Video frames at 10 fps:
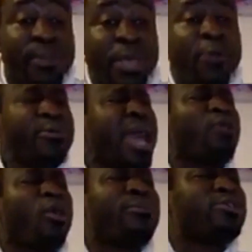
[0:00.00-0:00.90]
we are
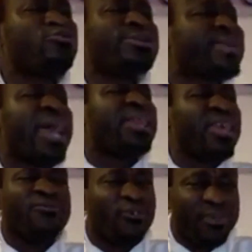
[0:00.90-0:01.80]
going to turn
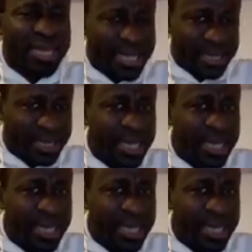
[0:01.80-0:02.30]
evil verdicts,